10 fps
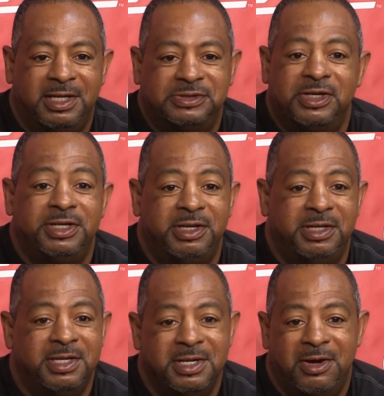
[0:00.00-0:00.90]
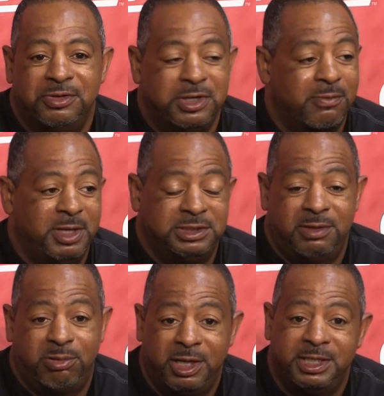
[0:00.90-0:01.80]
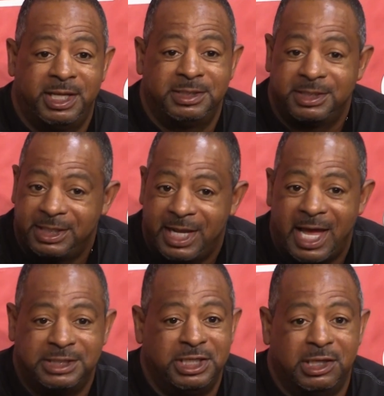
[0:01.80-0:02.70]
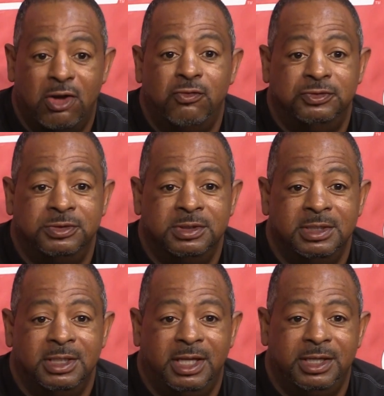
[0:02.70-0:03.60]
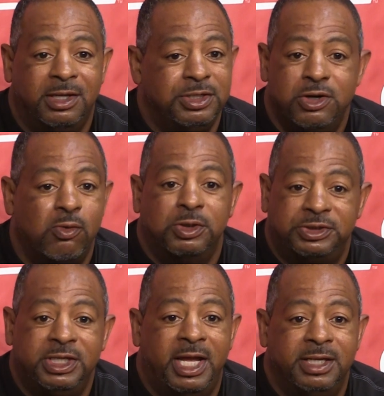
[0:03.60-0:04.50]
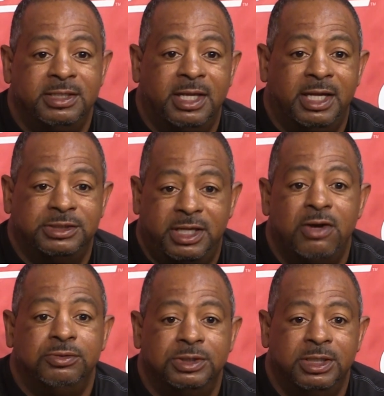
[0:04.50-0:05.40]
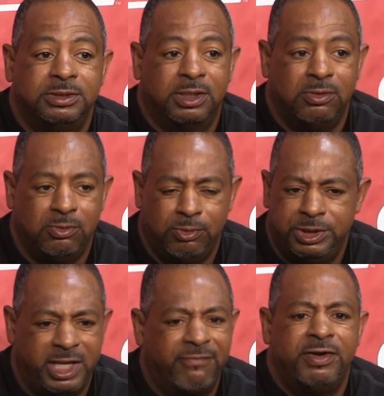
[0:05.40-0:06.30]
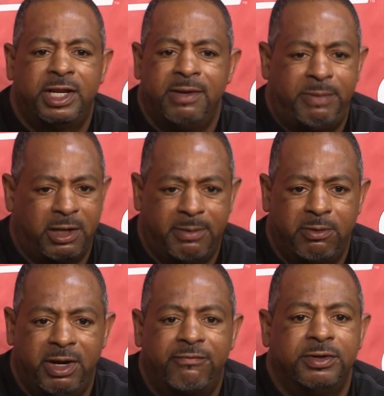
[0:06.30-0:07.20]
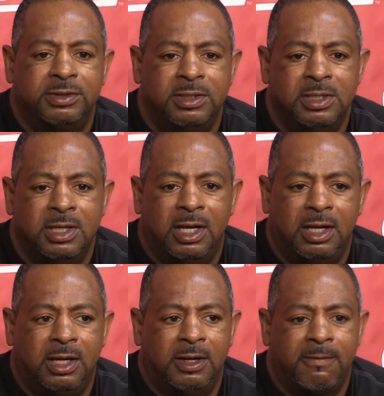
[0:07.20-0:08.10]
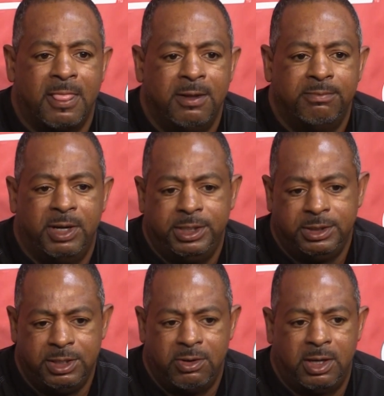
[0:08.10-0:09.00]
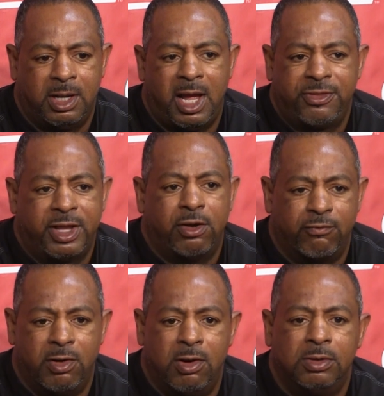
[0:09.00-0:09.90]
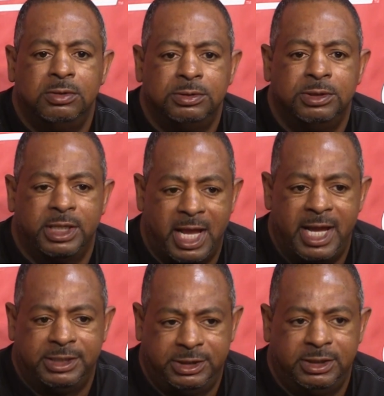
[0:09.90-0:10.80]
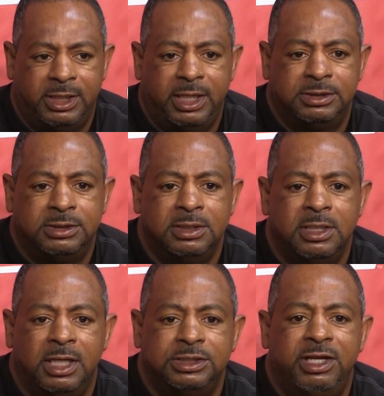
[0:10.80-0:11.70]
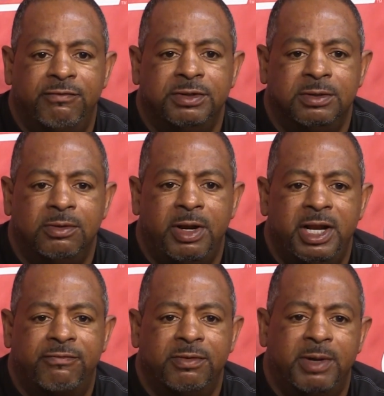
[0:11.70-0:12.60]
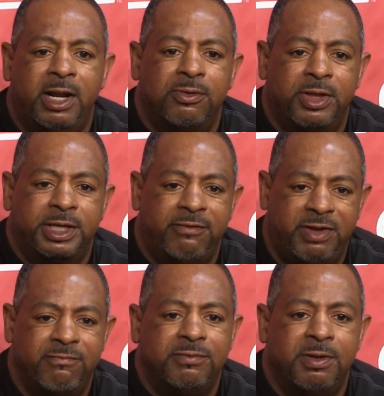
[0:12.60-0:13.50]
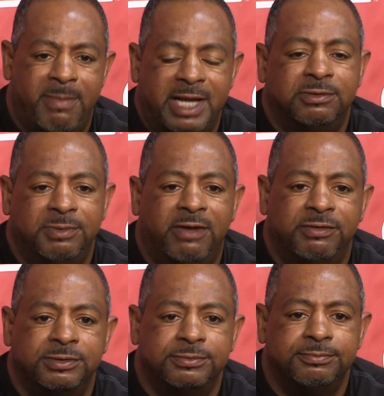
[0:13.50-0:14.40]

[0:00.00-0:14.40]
Sunday on the young men that play that guys get loafs, and you don't want to see that as a coach. And so we definitely can pick up our effort. But, you know, I think overall the guys has given great effort, but I don't think they've given the maximum effort.